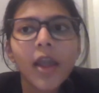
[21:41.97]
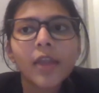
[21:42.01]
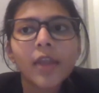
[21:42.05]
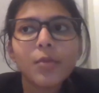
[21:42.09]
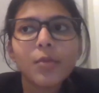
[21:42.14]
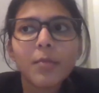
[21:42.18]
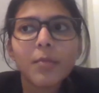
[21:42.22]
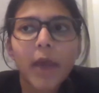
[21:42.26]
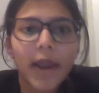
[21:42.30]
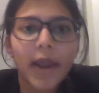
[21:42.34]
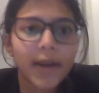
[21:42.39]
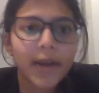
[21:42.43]

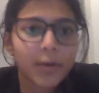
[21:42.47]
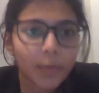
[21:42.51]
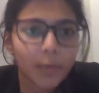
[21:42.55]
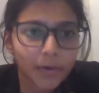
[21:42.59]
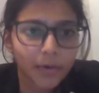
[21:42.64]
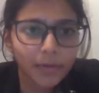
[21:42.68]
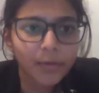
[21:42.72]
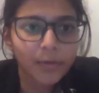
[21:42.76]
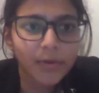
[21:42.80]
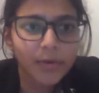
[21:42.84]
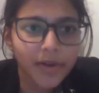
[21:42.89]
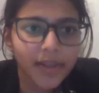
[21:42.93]
you might
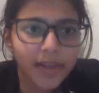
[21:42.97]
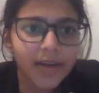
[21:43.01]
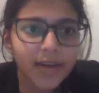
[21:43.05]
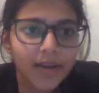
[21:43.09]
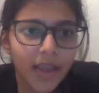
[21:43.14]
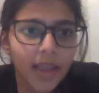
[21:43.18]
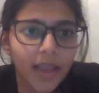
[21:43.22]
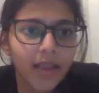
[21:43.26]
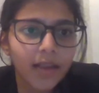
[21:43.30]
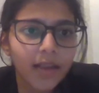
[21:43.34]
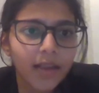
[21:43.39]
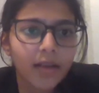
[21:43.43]
want to
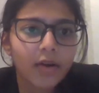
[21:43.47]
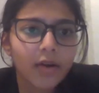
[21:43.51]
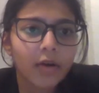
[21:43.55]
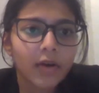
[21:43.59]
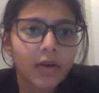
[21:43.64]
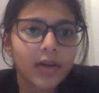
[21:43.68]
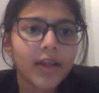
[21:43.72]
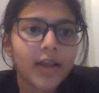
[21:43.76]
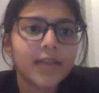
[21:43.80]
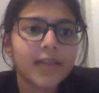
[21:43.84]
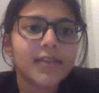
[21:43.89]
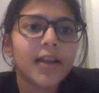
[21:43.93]
rethink
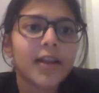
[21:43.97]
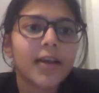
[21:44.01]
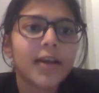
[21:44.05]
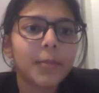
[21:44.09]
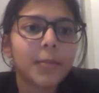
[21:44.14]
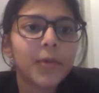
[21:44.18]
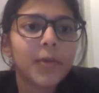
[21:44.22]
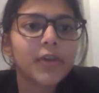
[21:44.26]
on consulting,